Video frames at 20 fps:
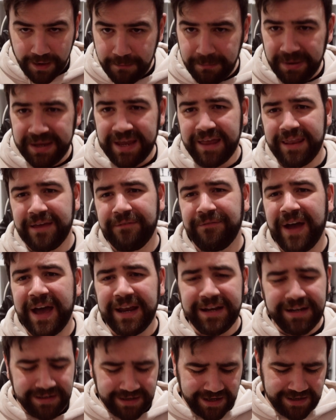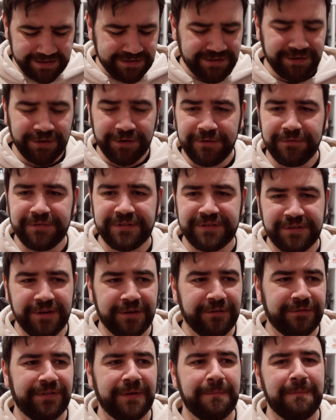But yeah, they've added a ton of
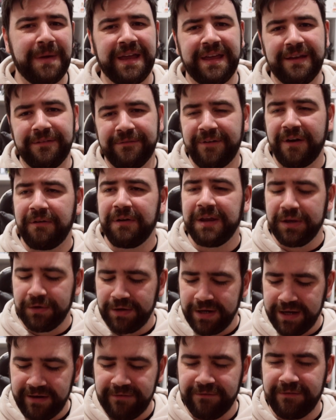stuff that make it very unique,